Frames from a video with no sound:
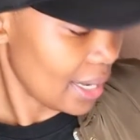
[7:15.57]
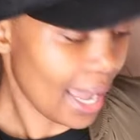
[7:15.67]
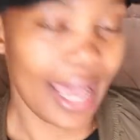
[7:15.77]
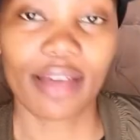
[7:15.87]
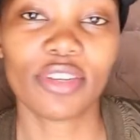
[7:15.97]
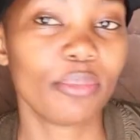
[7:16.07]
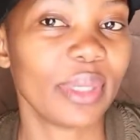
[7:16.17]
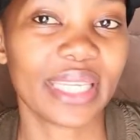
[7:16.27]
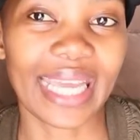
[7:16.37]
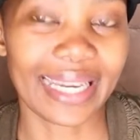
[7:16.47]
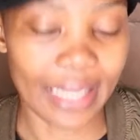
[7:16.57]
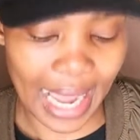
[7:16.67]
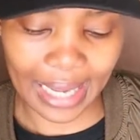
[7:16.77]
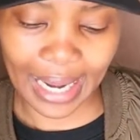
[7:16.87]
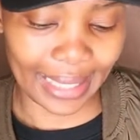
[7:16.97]
I haven't been get
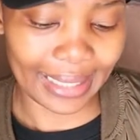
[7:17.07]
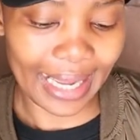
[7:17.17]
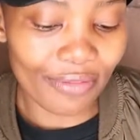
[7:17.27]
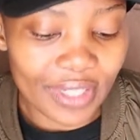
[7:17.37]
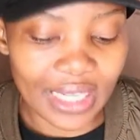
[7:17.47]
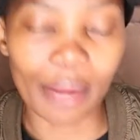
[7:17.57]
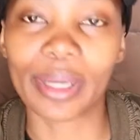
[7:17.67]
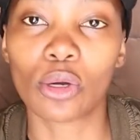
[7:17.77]
I like every time I